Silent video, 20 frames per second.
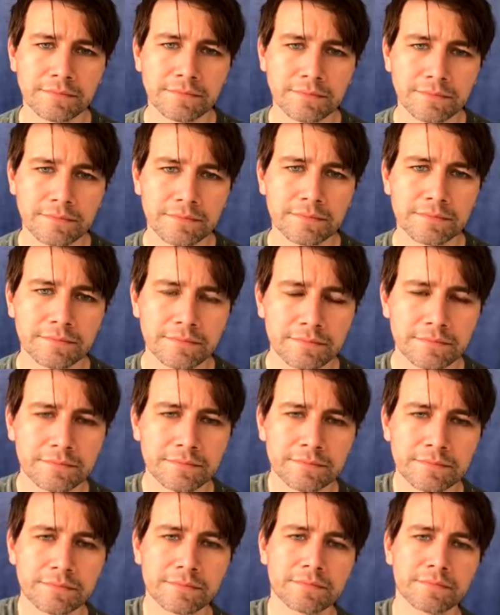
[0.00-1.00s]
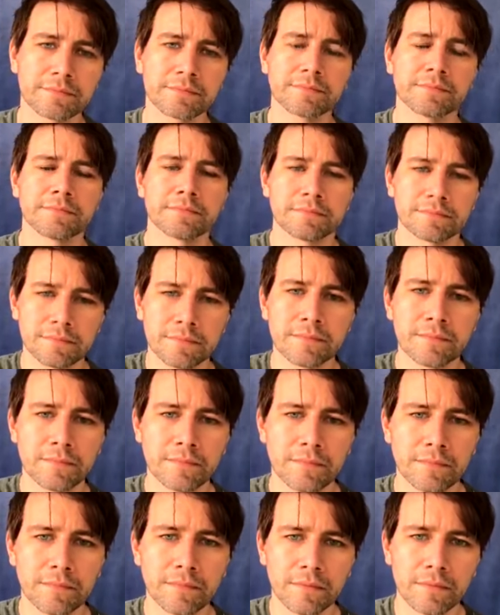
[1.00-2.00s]

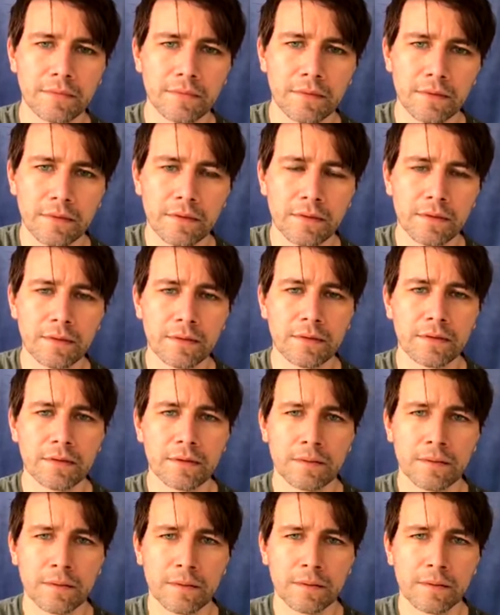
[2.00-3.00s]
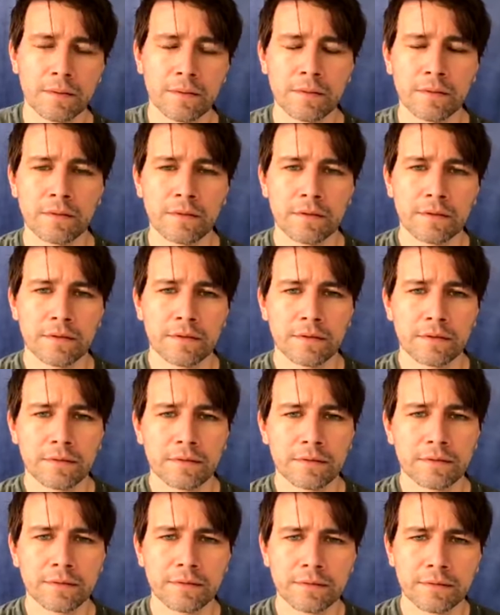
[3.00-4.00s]

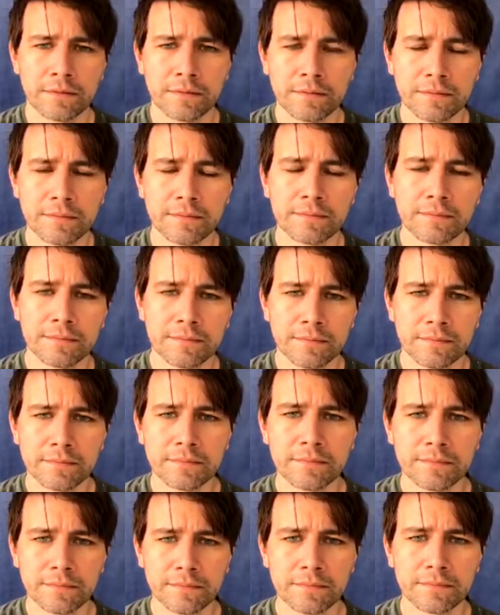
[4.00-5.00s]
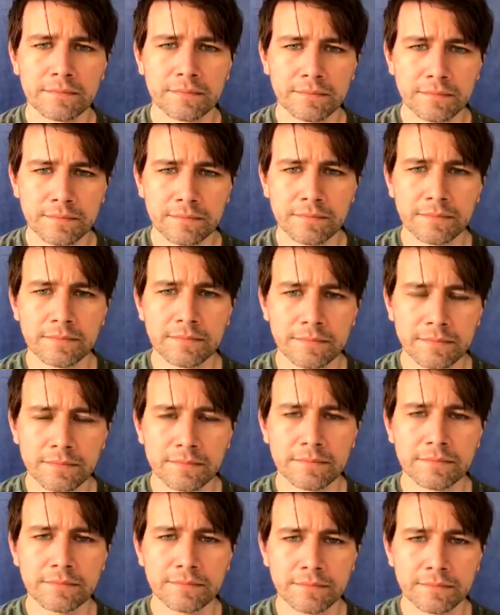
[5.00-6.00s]

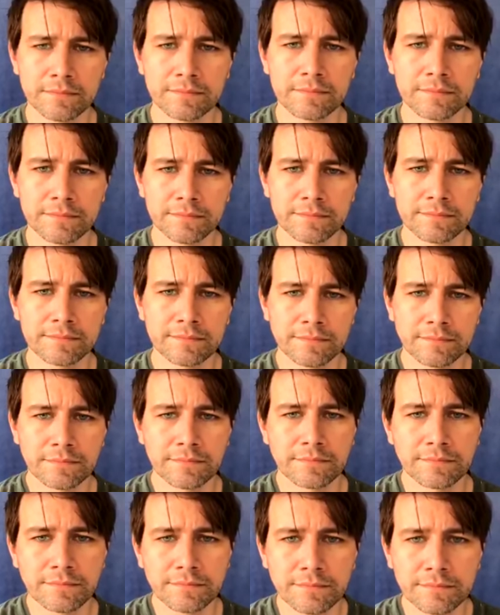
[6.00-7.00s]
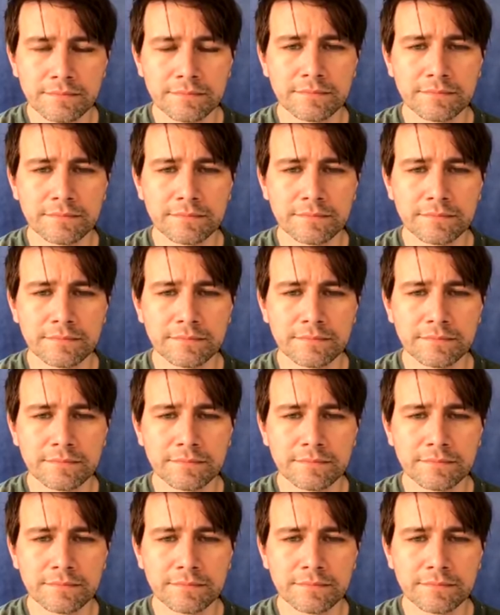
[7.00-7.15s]
No words are spoken by the person on screen.